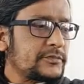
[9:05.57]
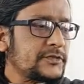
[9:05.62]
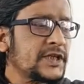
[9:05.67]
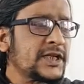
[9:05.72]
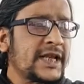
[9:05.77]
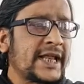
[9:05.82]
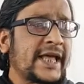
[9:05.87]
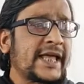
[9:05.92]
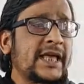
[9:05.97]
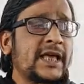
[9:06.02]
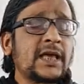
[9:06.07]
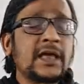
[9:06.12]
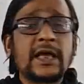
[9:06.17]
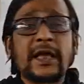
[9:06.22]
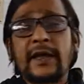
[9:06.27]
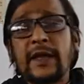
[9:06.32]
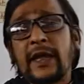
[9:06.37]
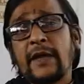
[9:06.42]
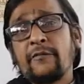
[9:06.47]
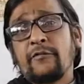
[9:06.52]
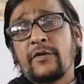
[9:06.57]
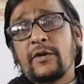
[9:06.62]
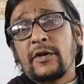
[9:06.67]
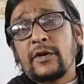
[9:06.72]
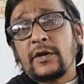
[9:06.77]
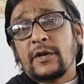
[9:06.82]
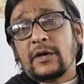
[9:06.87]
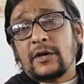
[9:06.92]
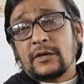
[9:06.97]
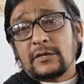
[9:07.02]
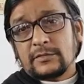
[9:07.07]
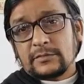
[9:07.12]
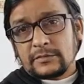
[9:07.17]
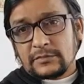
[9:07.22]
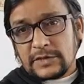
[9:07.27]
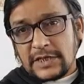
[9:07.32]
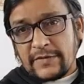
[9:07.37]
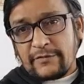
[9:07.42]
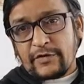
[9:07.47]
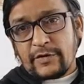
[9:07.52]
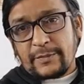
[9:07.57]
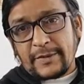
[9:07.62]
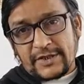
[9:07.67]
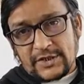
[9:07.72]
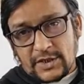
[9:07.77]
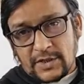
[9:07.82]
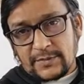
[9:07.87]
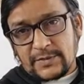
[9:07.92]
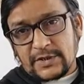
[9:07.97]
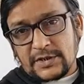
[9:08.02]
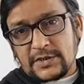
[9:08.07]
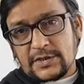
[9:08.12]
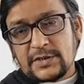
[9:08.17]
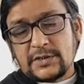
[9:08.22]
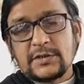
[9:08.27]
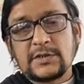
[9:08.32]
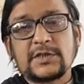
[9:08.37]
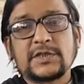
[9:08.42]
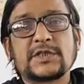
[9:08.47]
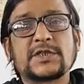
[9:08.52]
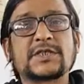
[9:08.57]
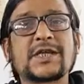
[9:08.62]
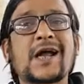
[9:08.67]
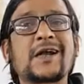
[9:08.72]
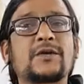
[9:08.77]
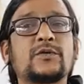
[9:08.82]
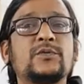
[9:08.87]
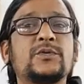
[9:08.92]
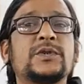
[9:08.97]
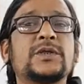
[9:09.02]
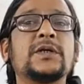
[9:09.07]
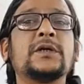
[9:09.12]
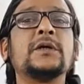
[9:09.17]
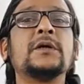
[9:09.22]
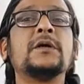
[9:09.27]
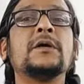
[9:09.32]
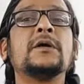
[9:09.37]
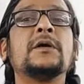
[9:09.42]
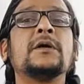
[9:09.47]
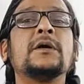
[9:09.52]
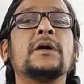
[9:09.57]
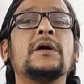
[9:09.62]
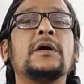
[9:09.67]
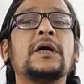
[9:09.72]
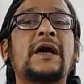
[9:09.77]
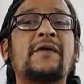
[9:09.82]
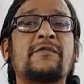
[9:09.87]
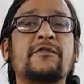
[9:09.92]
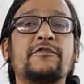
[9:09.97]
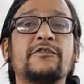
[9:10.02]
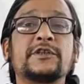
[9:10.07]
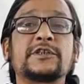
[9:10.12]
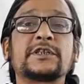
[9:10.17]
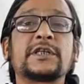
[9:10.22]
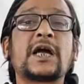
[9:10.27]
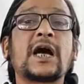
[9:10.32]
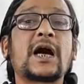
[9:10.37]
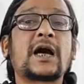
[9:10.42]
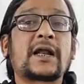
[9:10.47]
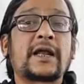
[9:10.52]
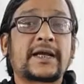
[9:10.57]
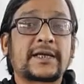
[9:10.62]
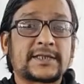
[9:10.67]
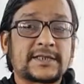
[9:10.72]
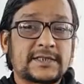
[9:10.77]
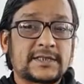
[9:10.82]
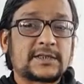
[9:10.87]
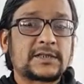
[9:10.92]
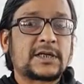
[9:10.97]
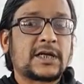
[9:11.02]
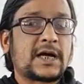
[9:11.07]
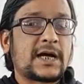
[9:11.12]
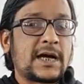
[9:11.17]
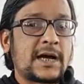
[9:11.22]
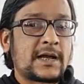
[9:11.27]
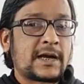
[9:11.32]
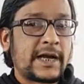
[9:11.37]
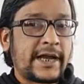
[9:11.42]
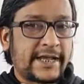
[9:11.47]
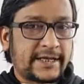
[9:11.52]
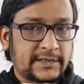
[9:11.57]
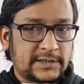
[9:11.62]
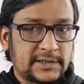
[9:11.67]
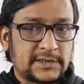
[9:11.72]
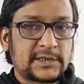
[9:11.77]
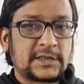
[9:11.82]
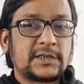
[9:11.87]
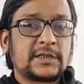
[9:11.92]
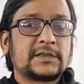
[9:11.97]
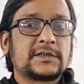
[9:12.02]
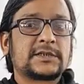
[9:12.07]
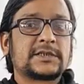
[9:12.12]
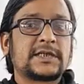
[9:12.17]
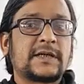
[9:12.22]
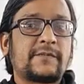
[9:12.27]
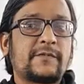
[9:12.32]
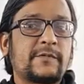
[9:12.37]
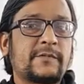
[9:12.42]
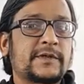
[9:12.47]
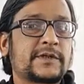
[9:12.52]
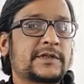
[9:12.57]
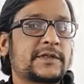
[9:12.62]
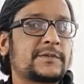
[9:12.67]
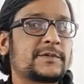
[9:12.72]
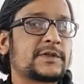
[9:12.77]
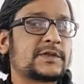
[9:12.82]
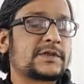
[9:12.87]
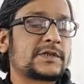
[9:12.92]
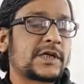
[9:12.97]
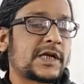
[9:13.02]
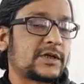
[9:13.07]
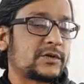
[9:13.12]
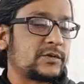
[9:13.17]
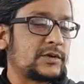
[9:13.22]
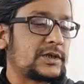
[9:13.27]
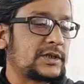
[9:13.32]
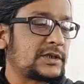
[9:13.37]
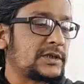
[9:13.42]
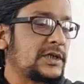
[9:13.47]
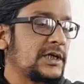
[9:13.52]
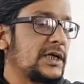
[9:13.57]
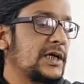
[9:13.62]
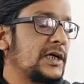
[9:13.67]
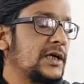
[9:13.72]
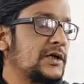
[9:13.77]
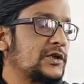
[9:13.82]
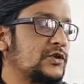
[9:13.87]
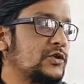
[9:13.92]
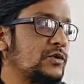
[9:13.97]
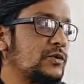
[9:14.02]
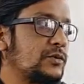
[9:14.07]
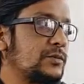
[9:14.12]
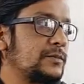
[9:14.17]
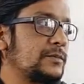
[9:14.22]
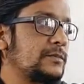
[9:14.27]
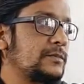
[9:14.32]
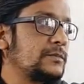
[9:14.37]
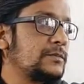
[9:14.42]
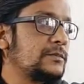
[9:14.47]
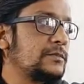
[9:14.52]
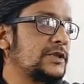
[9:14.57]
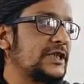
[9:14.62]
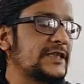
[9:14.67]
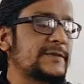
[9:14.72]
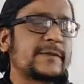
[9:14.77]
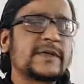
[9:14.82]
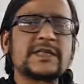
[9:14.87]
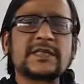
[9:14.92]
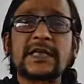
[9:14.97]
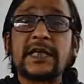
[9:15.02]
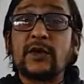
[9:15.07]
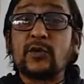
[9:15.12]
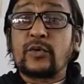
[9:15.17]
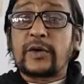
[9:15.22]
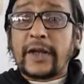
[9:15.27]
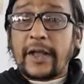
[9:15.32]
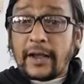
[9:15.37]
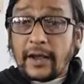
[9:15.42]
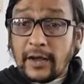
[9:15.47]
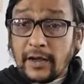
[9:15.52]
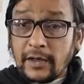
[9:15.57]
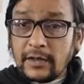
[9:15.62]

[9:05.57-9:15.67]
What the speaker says: Like every prescription, so there is start with a abbreviation RX. That's the every prescription start with that. So this means you take.